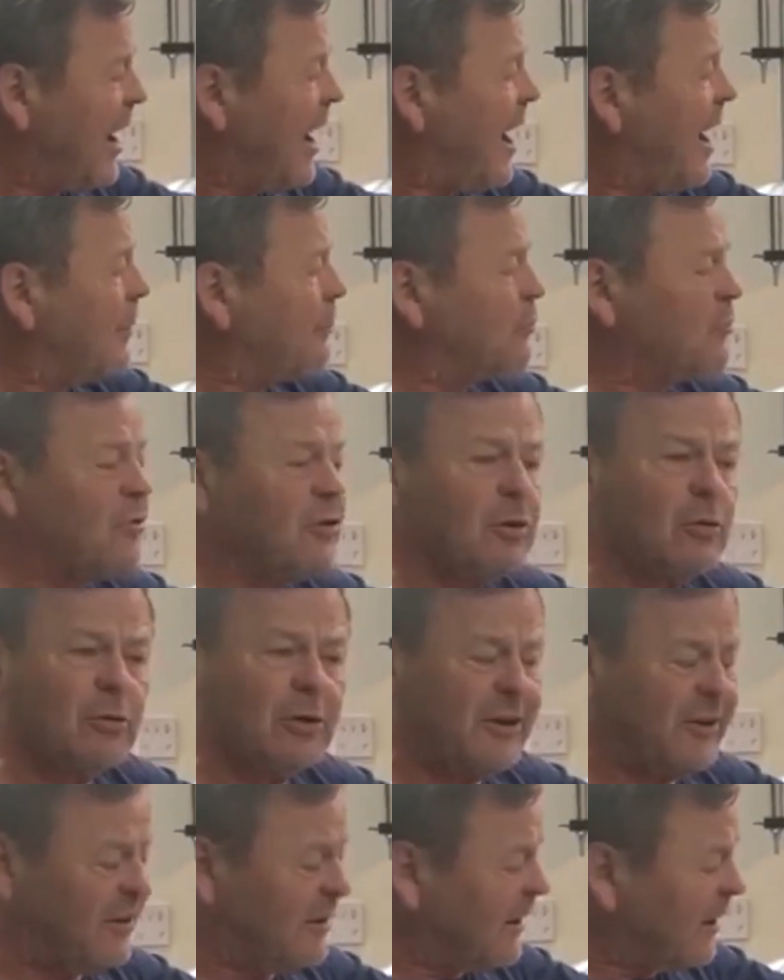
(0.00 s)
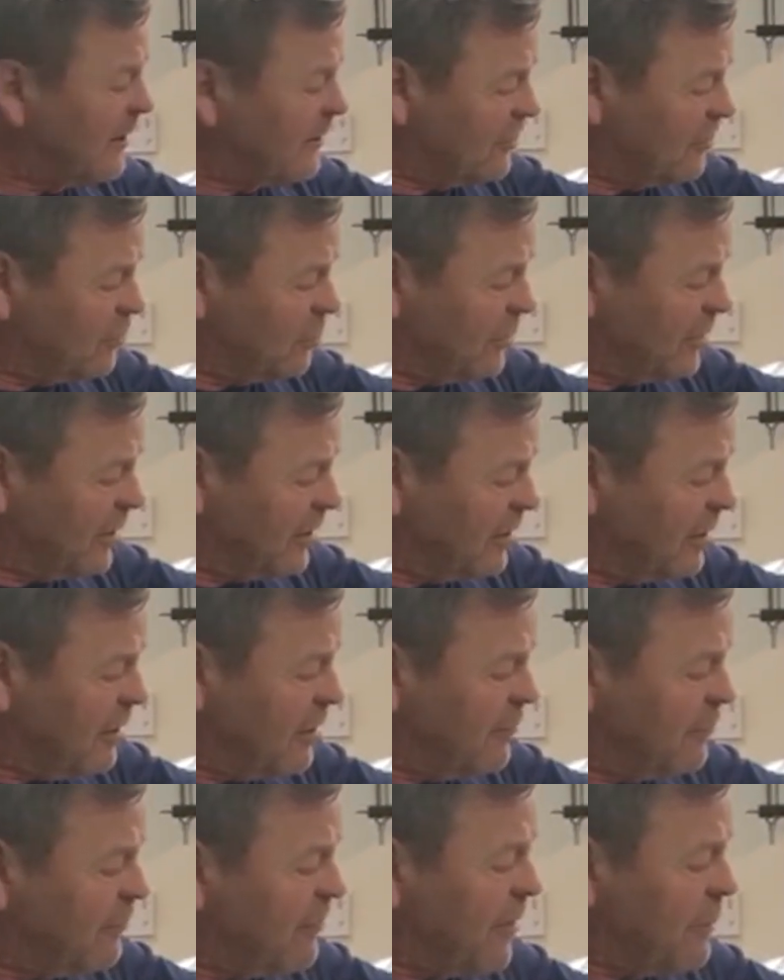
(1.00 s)
Absolutely delighted with it,
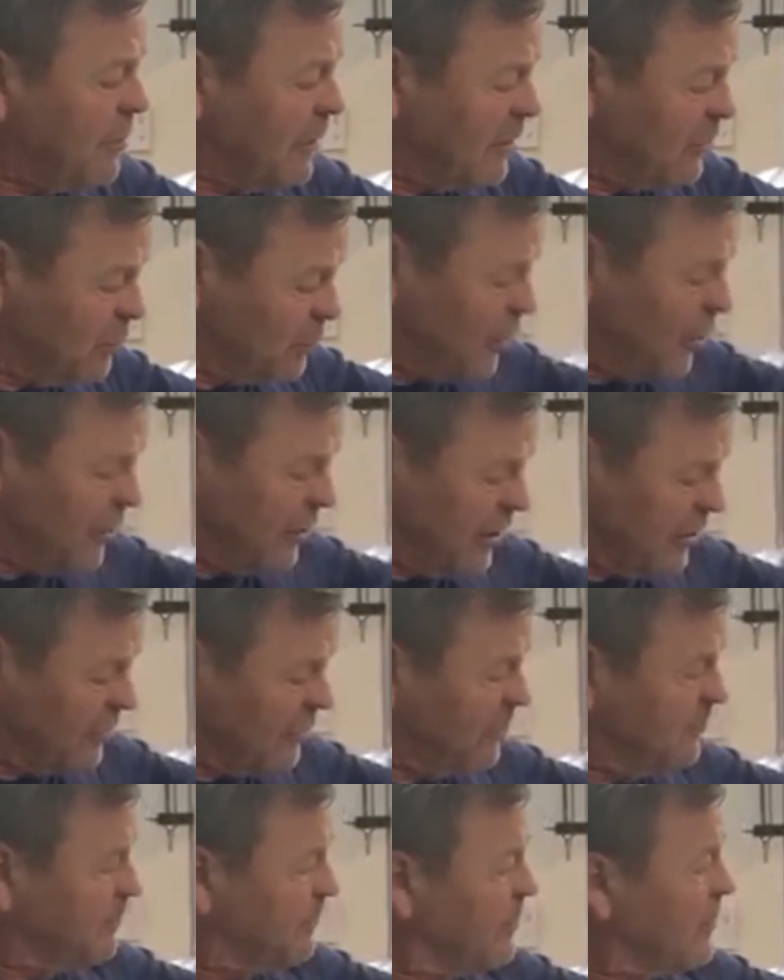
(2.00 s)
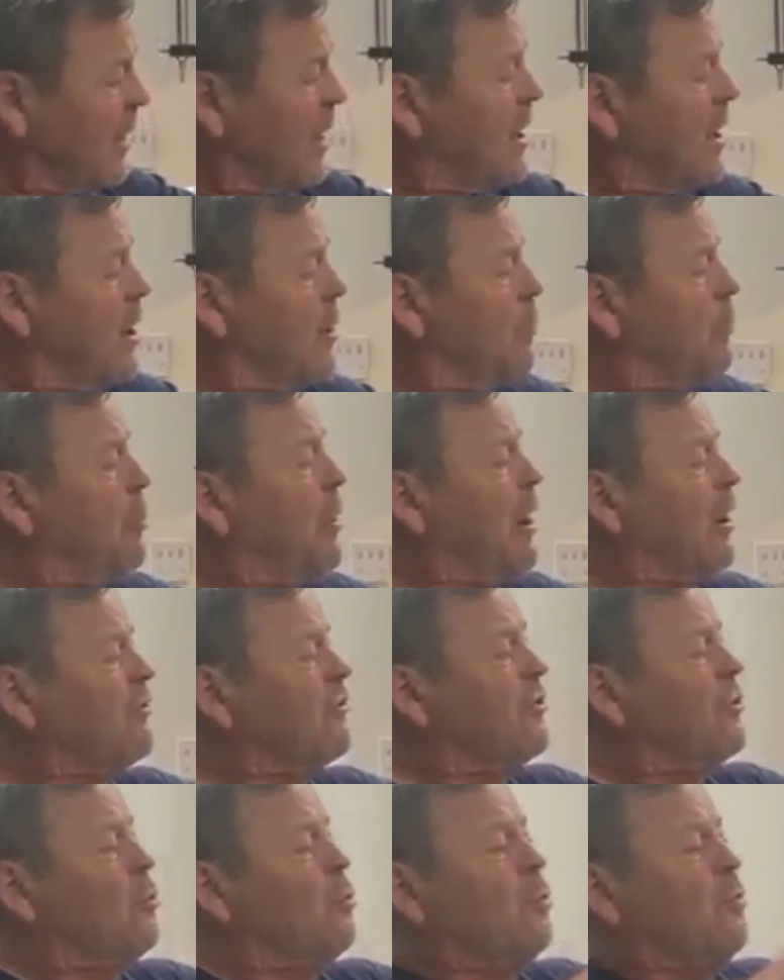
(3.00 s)
fabulous product. But